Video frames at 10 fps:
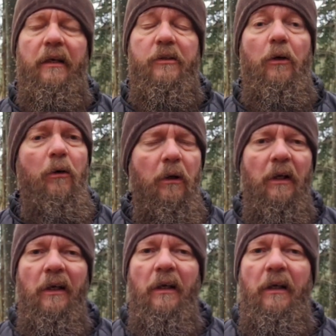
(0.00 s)
So
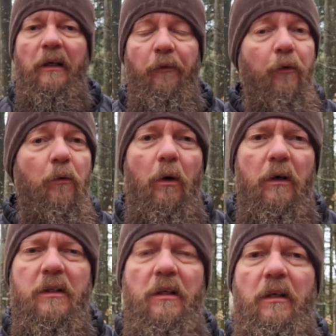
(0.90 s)
if you
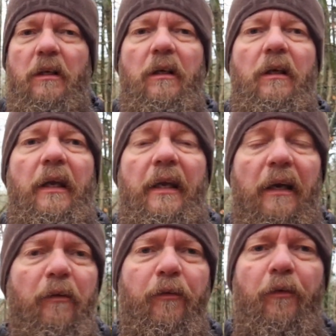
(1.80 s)
want a
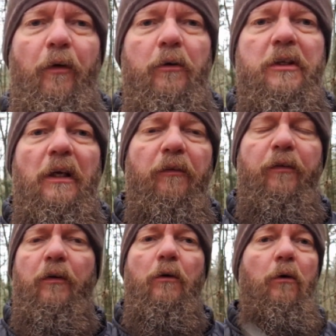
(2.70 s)
knife for yourself,
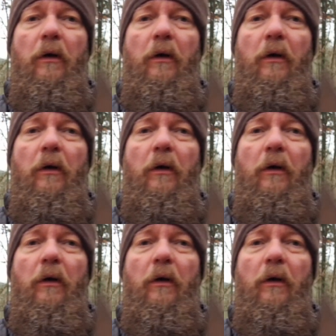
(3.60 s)
you